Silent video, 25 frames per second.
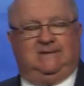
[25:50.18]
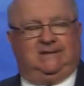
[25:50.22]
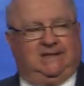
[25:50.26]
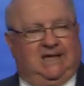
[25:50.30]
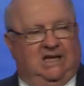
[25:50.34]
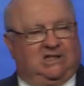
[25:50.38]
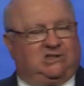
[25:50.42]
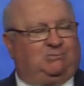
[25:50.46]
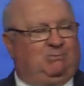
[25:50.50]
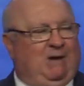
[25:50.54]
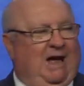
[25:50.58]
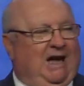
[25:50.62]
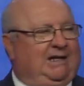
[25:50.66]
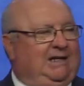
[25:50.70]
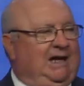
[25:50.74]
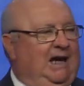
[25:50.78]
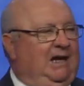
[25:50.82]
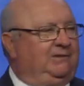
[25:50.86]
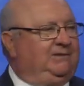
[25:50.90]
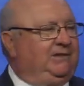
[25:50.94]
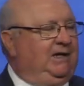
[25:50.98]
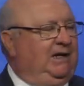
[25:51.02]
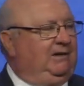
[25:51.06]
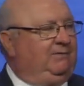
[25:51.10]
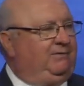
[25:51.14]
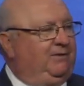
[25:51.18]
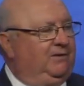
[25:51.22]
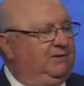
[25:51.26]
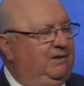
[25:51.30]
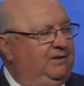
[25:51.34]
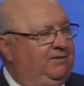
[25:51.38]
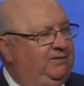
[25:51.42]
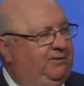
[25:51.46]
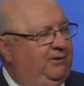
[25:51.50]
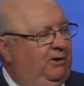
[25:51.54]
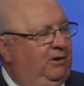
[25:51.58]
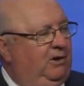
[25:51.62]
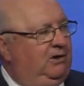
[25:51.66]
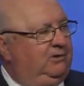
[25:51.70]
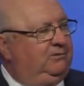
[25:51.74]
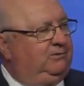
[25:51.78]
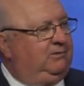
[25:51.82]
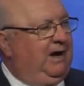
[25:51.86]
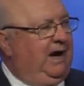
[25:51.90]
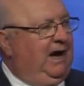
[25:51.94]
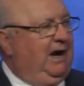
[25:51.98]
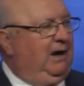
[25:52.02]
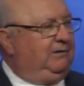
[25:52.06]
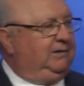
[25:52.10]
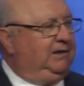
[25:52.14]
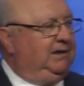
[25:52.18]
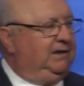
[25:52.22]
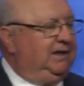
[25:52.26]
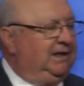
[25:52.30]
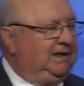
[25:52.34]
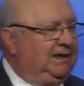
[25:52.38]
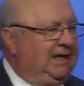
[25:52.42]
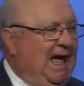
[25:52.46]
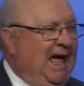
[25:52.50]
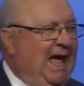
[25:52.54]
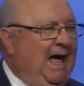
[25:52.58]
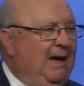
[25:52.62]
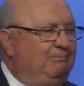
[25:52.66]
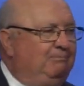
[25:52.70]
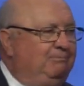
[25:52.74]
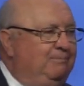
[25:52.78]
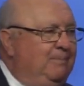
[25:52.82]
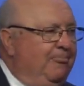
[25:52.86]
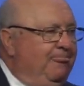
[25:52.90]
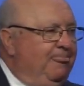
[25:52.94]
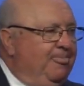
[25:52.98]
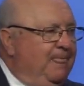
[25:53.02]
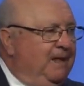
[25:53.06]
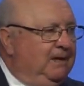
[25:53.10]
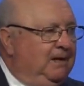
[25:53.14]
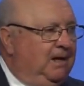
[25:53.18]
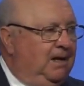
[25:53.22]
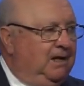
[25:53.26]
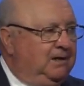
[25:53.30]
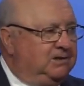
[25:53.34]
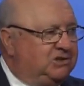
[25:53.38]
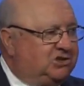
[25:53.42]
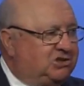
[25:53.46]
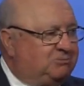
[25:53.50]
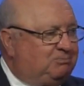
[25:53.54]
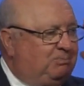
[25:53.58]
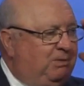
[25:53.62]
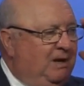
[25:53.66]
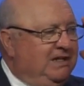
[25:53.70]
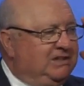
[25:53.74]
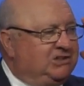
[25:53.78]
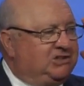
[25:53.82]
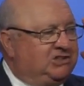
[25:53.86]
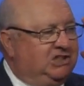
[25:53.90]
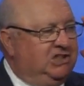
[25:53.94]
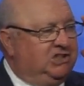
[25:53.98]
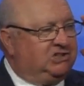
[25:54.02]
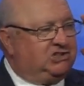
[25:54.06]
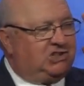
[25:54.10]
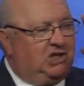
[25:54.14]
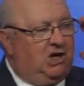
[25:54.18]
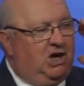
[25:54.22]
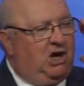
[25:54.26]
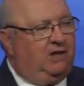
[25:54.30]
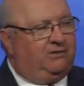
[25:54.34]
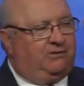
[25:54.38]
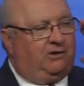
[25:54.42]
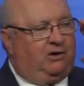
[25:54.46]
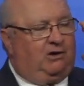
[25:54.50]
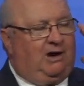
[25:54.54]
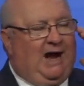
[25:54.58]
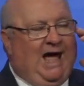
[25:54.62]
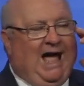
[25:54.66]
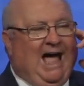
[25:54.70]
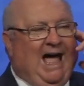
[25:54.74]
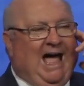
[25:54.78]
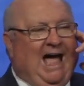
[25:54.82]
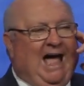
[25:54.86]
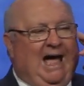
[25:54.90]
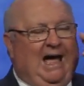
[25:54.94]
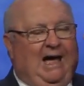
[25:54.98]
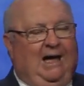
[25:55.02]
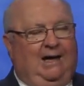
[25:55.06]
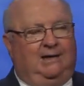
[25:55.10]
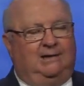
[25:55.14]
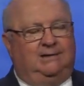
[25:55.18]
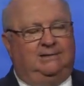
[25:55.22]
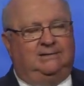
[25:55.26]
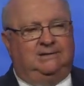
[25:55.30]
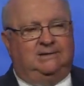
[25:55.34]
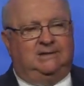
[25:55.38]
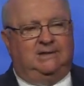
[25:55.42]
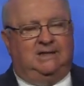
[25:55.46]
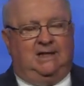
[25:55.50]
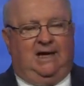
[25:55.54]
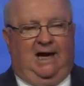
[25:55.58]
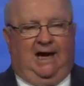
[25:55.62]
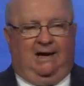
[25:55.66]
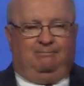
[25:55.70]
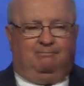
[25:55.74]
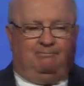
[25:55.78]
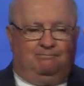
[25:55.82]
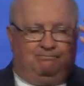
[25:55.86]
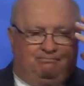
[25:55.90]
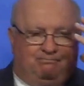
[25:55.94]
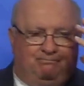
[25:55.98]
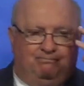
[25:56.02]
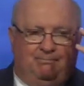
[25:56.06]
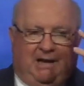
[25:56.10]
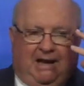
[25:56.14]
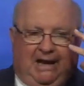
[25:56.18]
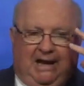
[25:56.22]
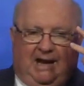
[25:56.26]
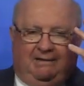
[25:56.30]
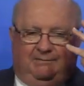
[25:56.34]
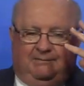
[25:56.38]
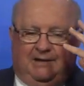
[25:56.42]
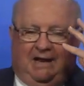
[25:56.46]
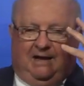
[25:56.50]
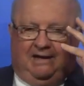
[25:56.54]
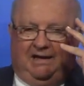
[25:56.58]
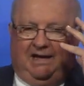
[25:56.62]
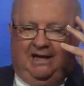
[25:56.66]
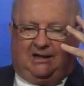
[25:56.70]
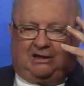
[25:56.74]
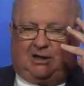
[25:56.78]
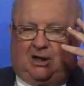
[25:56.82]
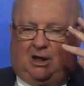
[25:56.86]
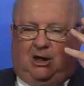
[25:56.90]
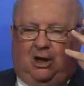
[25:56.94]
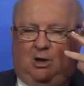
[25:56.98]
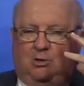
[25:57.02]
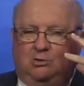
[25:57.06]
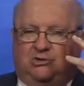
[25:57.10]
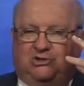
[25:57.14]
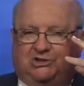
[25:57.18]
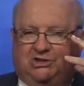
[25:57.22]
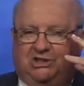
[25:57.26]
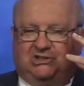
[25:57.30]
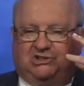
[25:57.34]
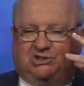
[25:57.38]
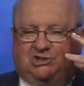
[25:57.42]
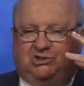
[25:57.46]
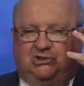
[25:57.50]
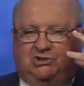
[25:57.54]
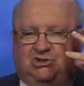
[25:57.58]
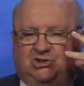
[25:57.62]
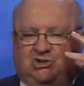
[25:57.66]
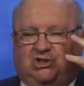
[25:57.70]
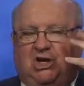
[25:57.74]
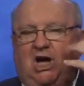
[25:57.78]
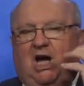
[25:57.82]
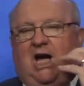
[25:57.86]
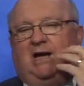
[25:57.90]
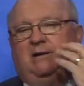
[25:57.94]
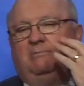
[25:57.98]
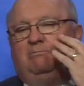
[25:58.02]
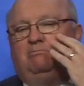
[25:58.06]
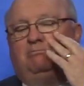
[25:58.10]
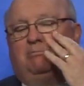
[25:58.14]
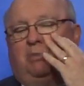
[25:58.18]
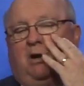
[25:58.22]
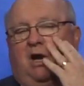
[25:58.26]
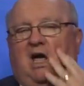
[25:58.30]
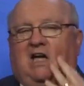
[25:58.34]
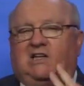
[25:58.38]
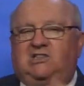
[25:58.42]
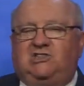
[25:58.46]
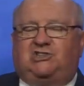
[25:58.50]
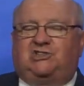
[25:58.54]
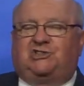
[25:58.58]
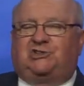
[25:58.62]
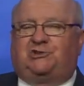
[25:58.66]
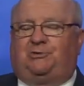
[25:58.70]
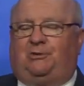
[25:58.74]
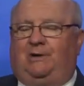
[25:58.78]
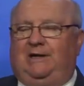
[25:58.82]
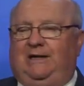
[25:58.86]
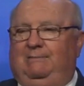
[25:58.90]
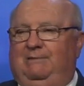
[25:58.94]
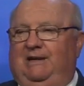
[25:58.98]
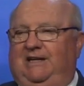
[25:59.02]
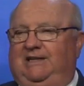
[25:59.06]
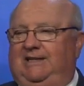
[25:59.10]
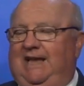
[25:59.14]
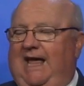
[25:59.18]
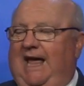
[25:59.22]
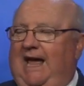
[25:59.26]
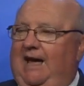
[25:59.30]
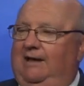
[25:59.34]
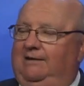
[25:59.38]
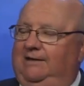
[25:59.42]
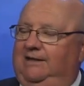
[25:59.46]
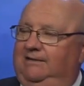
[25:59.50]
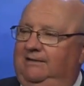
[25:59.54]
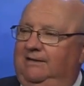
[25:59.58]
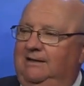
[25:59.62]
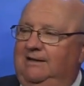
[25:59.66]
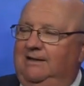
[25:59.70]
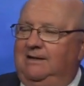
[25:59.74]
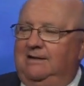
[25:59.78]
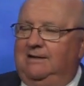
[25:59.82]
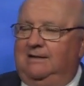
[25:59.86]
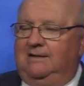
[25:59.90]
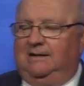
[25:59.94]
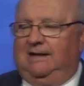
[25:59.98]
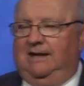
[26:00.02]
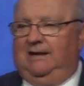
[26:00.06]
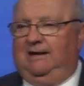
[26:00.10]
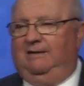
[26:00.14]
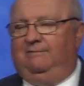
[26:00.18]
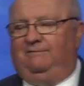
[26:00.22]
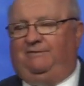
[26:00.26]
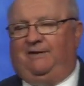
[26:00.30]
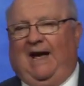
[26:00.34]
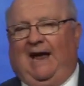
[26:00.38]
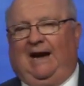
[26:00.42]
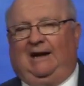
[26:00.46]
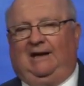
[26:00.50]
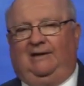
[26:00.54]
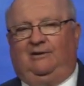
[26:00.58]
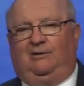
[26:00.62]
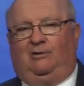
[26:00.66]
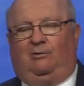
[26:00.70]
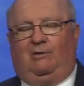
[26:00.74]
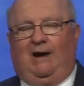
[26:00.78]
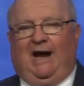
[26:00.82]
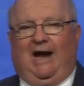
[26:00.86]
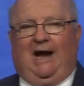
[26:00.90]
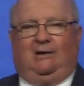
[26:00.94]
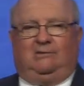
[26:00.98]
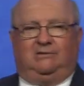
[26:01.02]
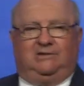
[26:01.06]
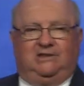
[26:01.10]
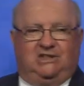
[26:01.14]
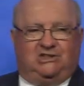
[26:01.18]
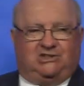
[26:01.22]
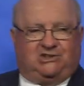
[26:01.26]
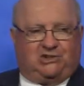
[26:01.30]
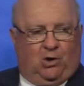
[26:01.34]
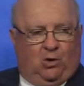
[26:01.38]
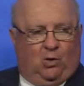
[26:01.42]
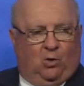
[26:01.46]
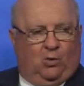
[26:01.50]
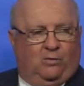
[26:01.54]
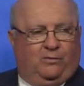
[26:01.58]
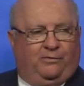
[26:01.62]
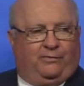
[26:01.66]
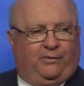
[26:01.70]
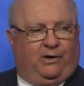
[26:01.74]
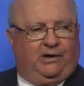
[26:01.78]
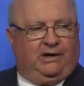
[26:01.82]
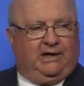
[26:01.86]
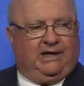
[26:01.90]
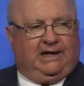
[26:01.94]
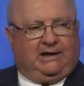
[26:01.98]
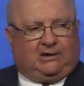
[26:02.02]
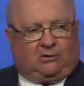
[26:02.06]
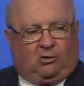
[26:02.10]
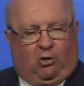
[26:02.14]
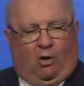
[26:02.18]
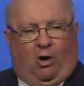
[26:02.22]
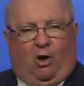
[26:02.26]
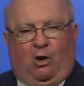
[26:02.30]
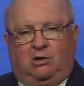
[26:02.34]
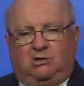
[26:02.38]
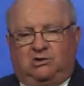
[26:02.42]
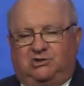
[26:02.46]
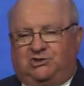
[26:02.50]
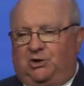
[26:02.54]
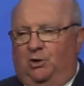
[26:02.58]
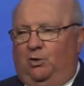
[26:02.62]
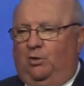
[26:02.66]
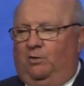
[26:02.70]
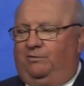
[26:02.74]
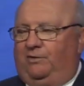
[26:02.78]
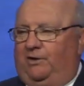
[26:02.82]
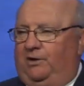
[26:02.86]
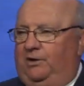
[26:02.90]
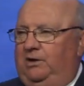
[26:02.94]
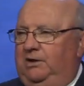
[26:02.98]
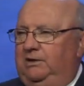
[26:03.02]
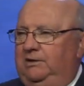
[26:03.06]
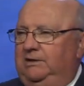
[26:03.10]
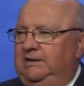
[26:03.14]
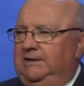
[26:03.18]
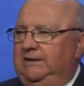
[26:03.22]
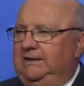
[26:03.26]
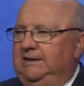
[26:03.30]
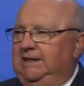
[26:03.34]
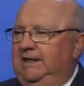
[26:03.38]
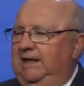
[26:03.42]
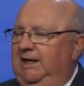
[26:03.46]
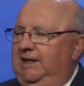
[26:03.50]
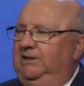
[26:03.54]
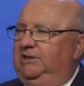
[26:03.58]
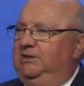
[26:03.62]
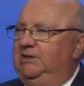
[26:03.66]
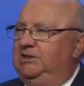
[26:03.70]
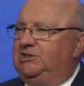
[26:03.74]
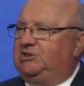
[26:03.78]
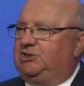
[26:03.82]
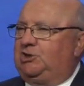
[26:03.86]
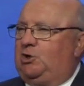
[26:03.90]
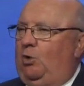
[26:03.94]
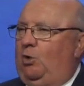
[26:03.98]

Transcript: gets back out there for the third round, and the guy uh, splits his other eye. And, and, and it closes shut and blood streaming down. And, and finally, the round is over, and he crawls over into his